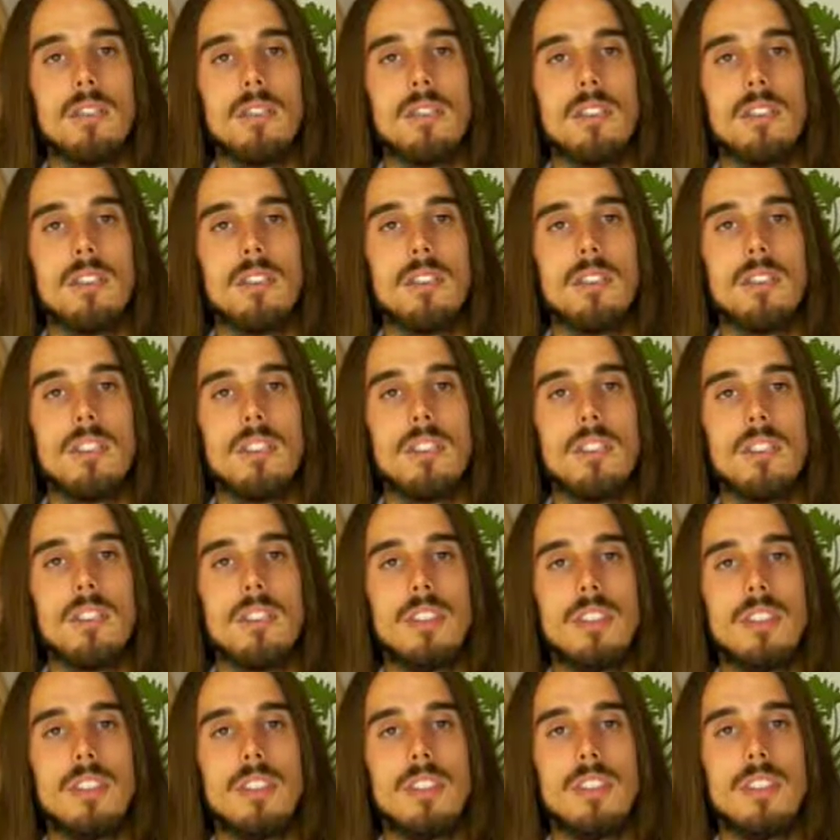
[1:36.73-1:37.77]

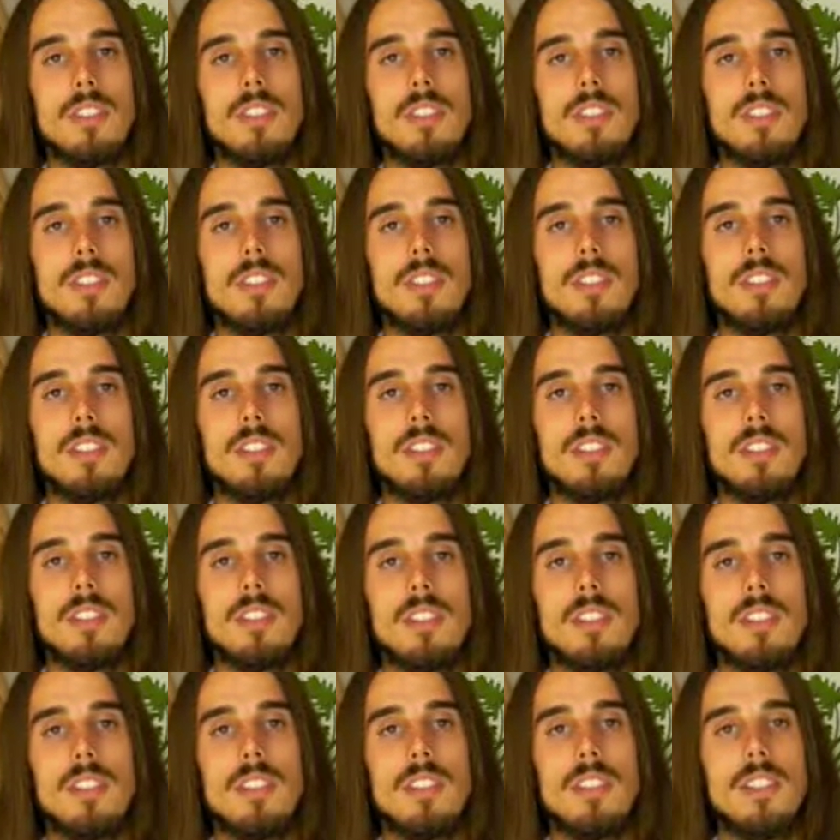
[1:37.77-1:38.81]

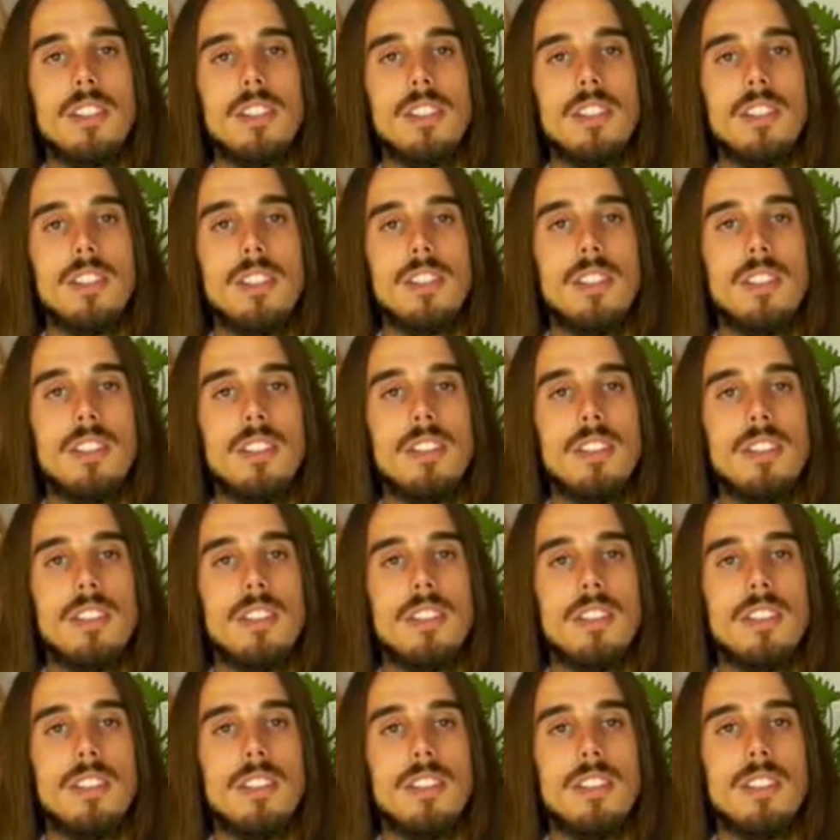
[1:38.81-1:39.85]

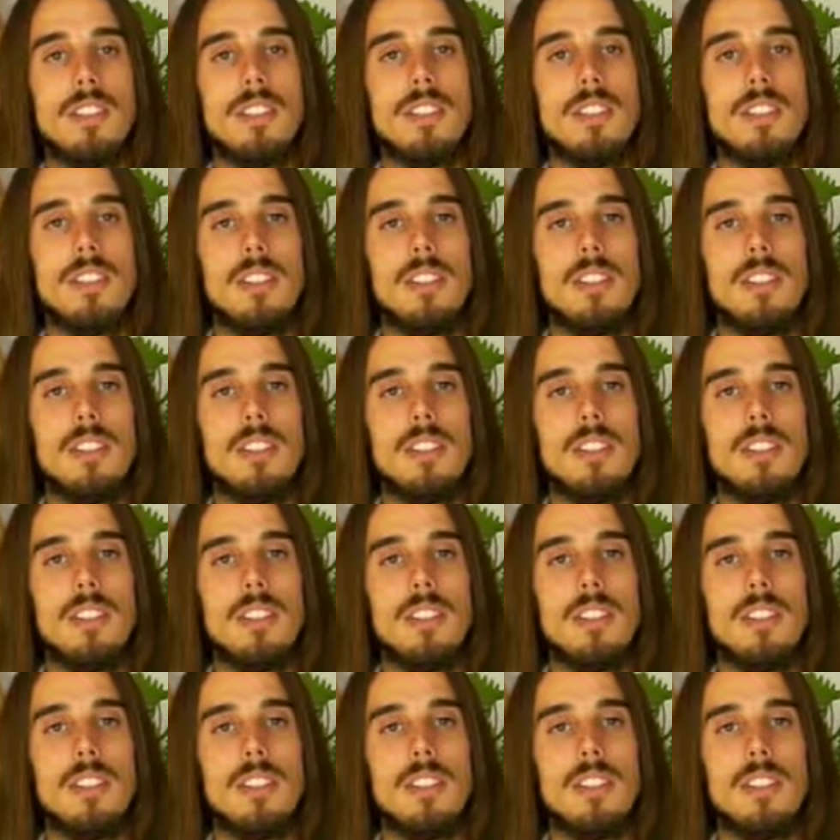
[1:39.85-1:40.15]
Nobody speaks.